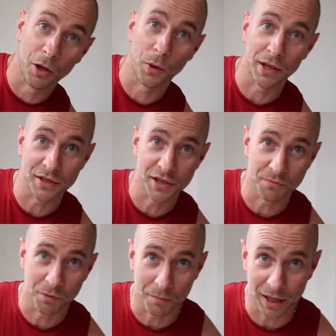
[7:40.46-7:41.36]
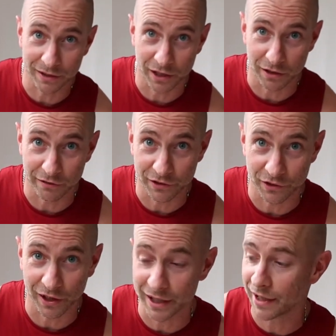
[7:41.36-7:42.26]
By the way, this isn't my main dinner for
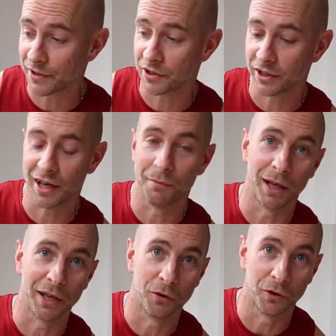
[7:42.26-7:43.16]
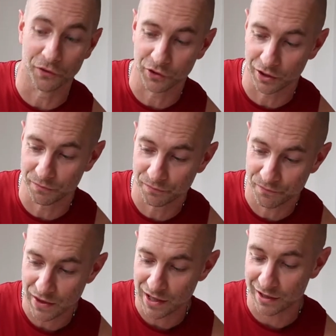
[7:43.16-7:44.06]
today. That's going to come later on, so
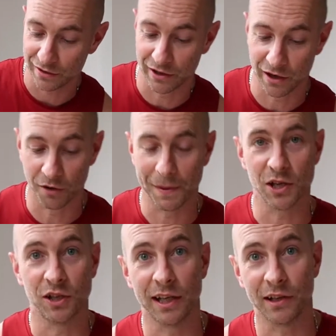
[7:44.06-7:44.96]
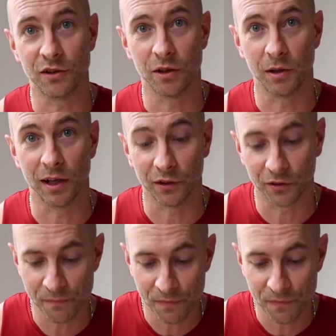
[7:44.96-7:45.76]
in theory, I'm actually eating two dinners.